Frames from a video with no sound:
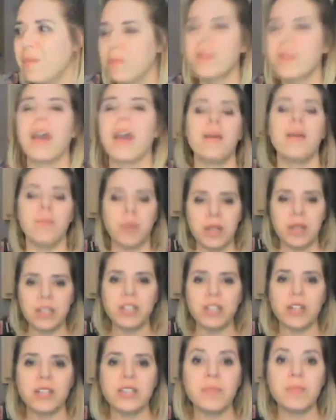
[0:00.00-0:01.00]
Yeah, pretty
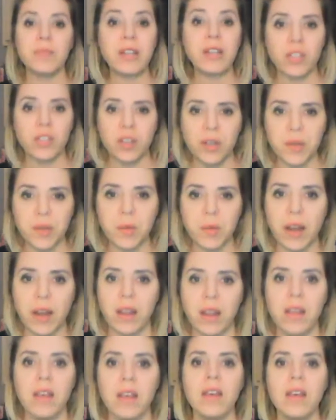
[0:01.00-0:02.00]
sure it's page
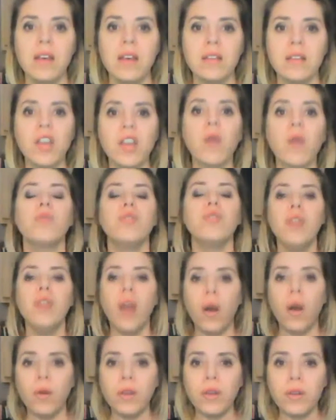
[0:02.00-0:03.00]
31. So
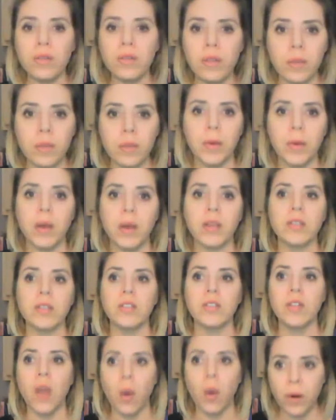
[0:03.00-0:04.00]
know your lookbooks,
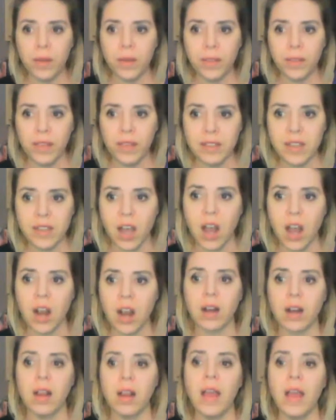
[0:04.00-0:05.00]
know where things
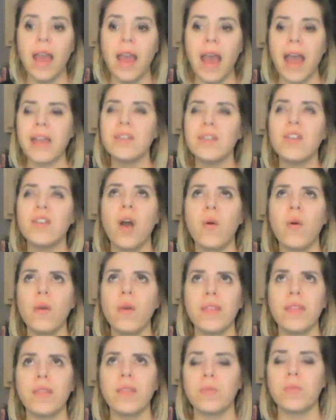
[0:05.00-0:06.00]
are. I know
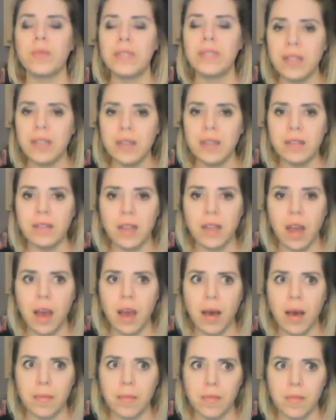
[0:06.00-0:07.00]
in the recent,
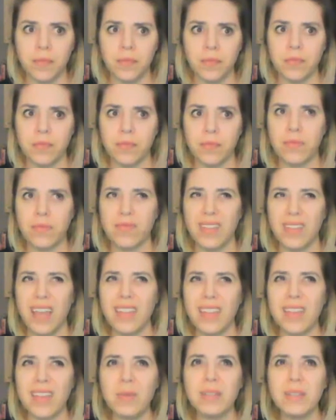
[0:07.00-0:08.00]

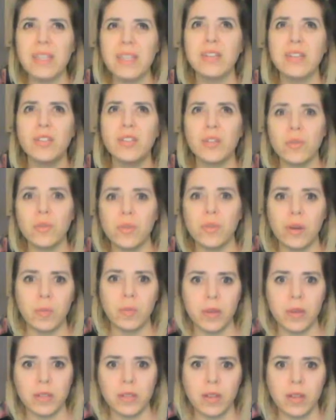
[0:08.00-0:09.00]
I think it was like 2
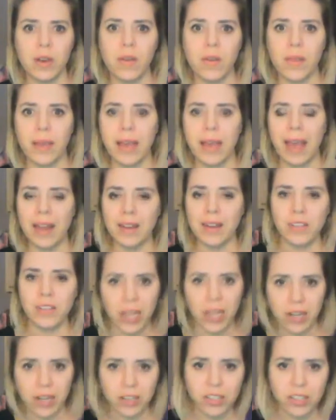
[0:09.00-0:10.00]
lookbooks ago, they kind of
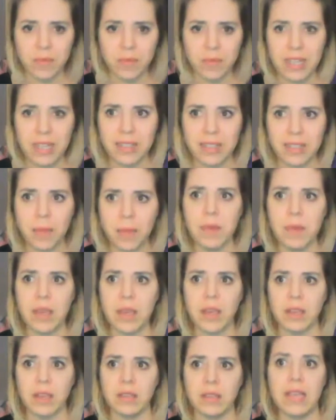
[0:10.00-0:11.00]
changed some things up
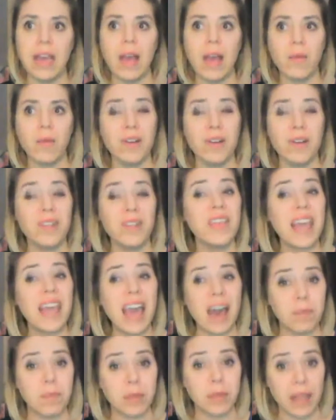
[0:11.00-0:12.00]
because they got rid of the
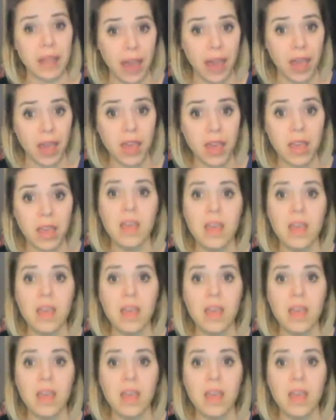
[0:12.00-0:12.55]
at play.